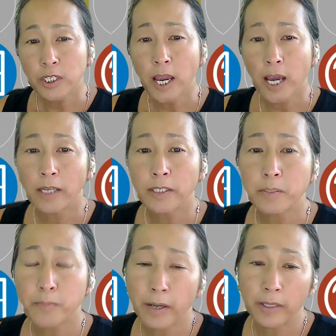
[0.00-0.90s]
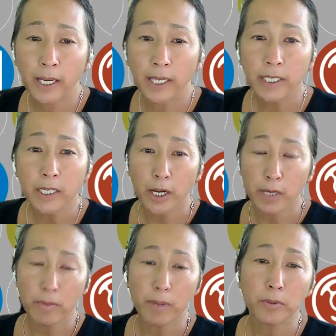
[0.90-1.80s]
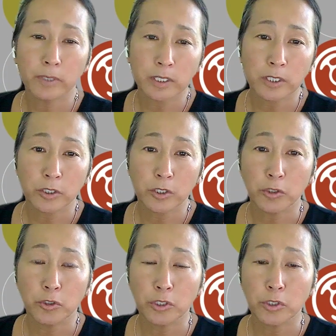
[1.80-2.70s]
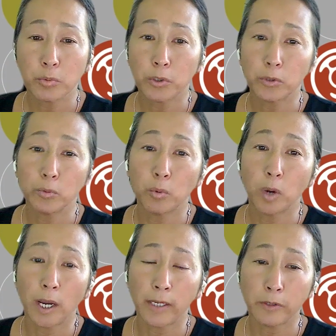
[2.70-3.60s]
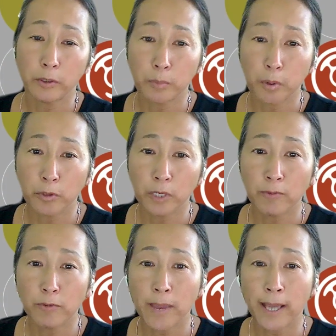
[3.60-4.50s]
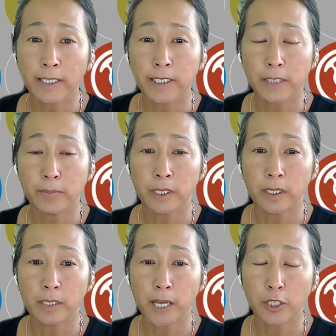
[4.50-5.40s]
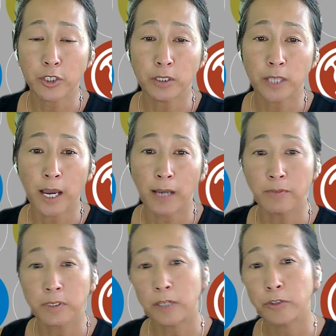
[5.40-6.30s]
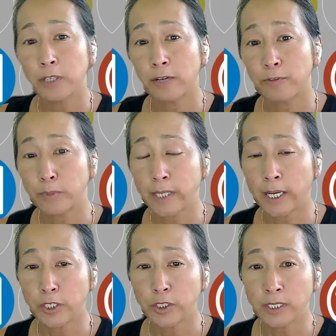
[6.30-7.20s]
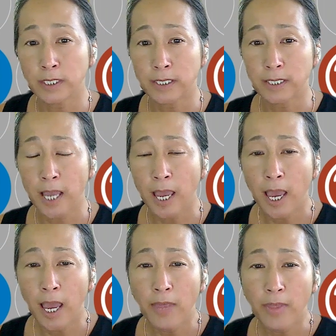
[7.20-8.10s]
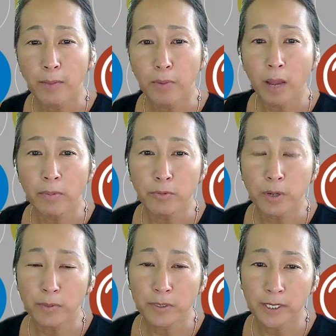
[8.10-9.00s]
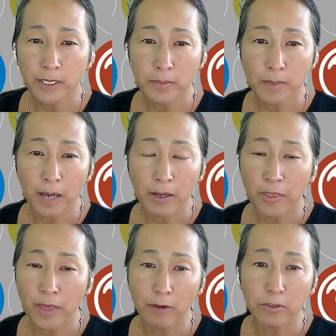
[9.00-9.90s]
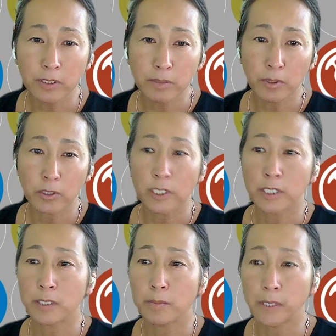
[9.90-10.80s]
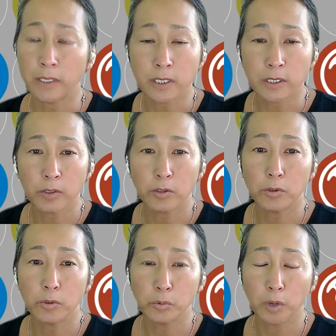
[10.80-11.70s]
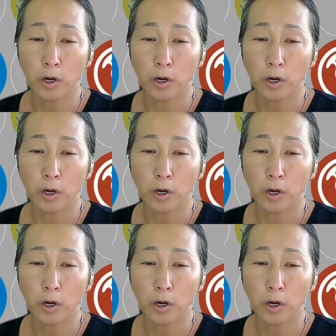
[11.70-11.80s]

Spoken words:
has about 89 member institutions worldwide. They're both come from academia, national labs, and other government agencies. And that probably represents about 1,000 participants who